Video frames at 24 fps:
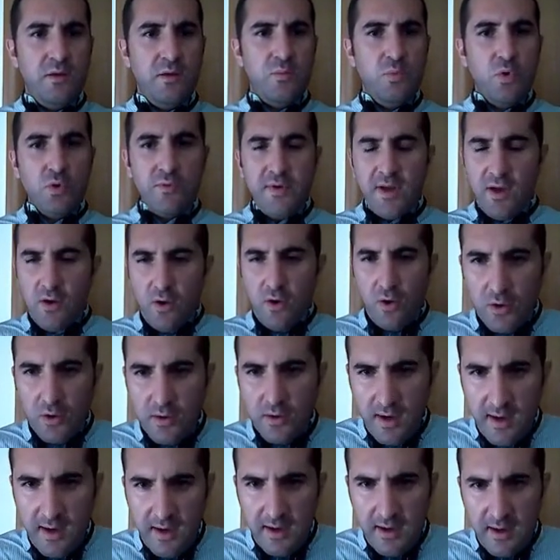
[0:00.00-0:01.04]
Moving on,
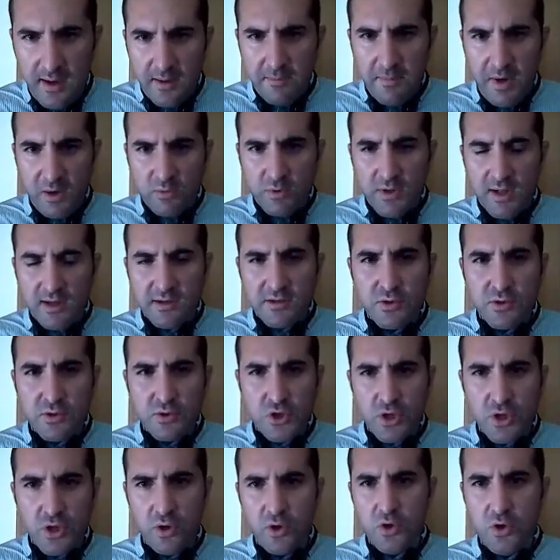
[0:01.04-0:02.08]
I would like to
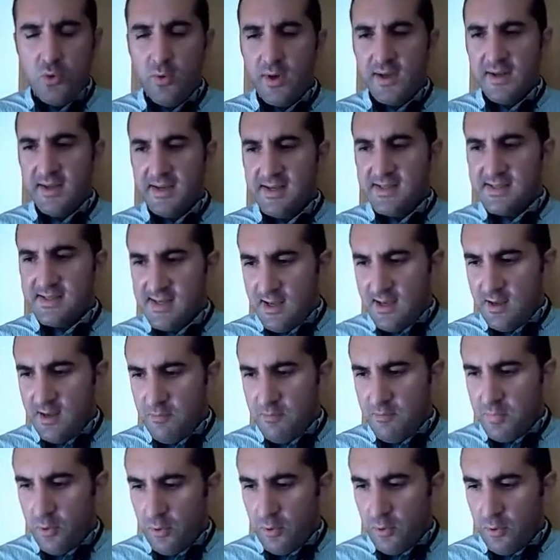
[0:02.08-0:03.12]
show you an
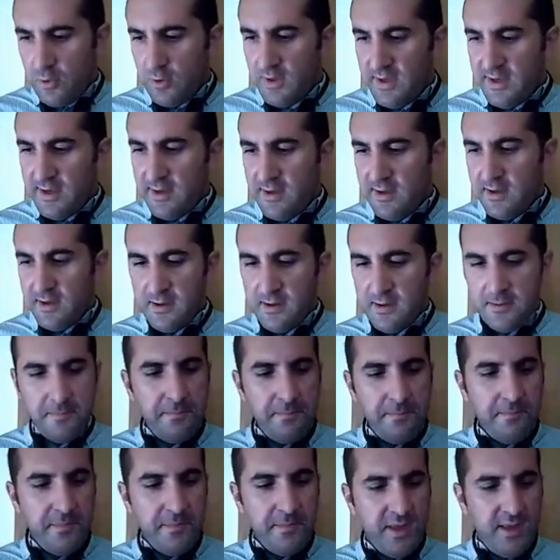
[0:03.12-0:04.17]
example.
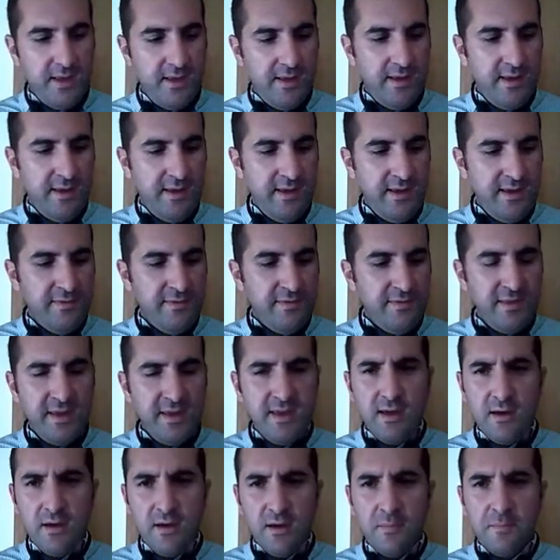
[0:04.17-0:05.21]
In
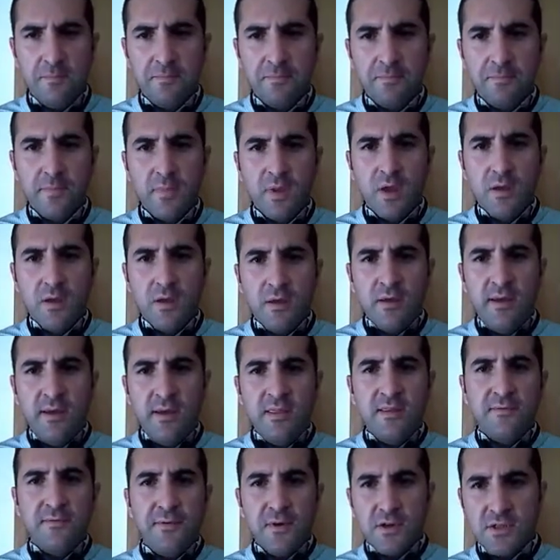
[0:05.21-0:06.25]

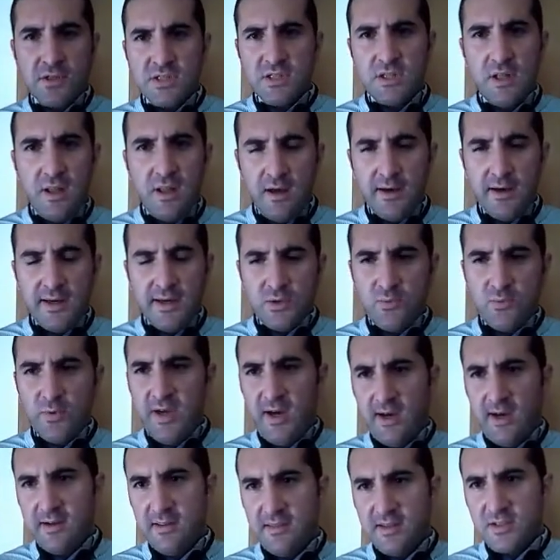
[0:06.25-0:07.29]
the first slide we
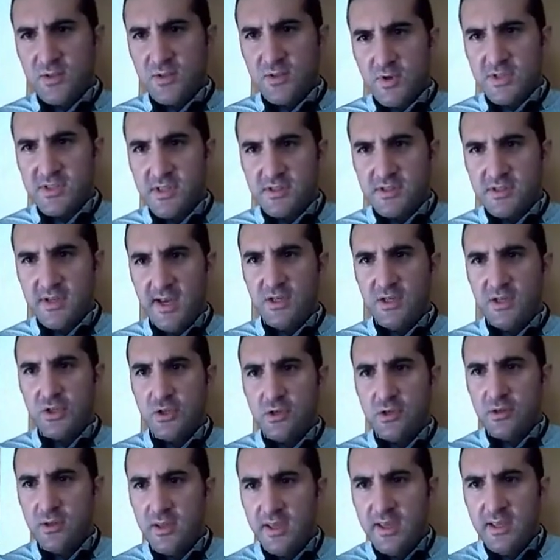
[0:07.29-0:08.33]
had in this
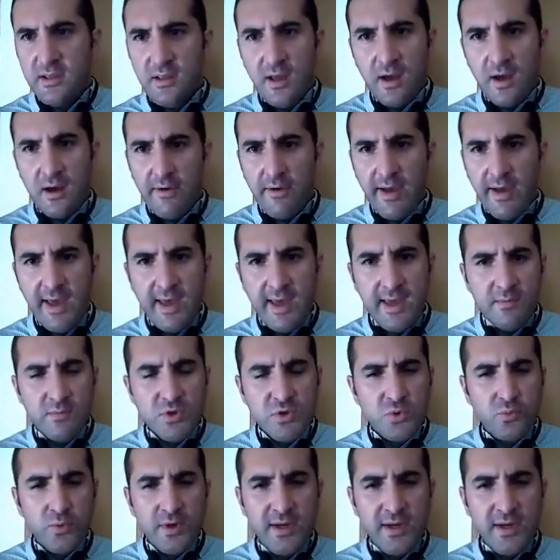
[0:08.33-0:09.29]
presentation, in our aims,